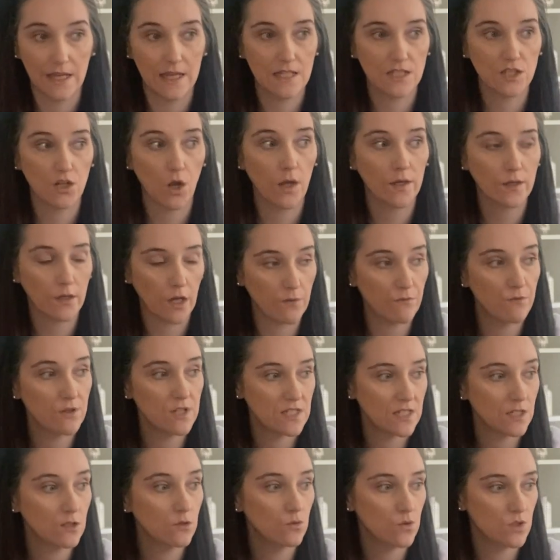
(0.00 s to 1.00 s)
It's like every
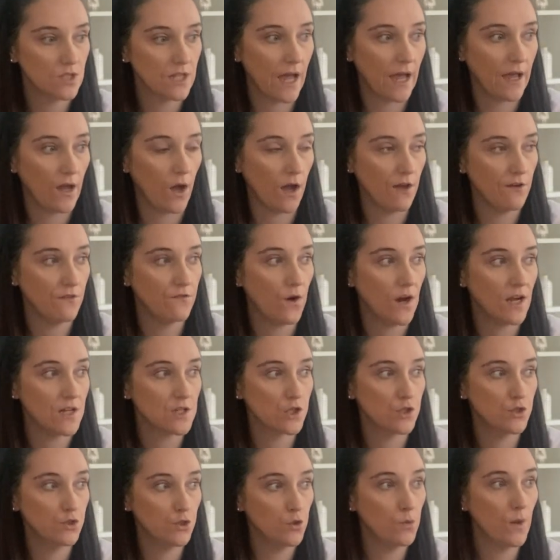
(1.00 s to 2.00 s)
single day I find a
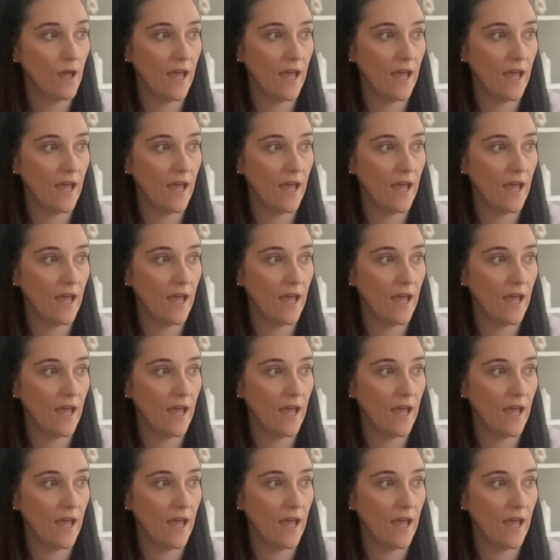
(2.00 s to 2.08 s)
new